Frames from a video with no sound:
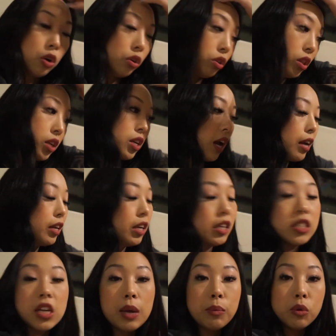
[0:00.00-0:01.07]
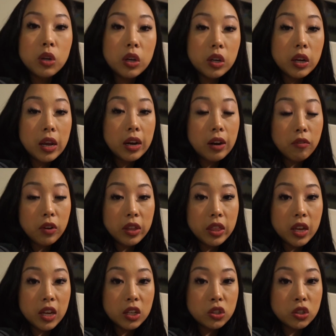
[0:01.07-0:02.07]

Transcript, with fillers: the dining table and everything.